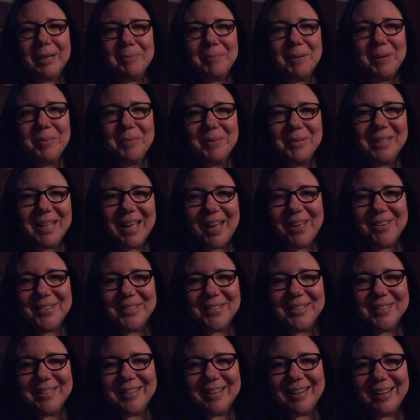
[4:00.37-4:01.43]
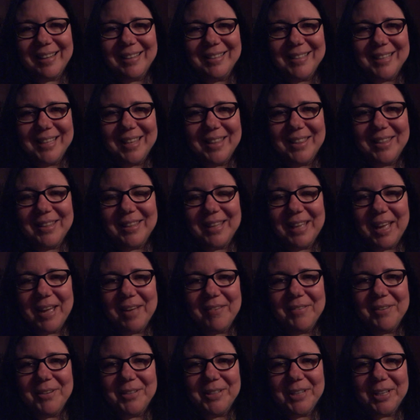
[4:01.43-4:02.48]
at people's houses and I see that they
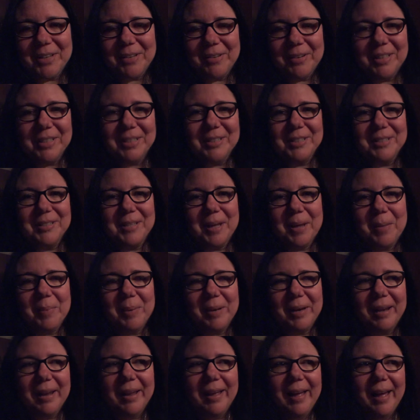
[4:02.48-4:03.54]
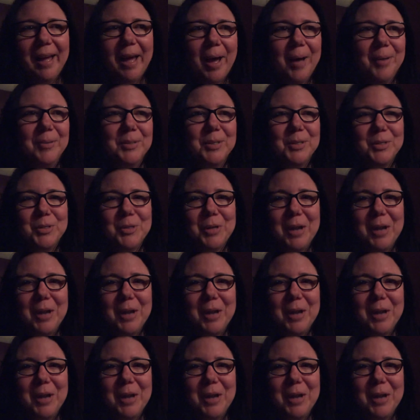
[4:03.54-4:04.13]
have their decorations up and I'm just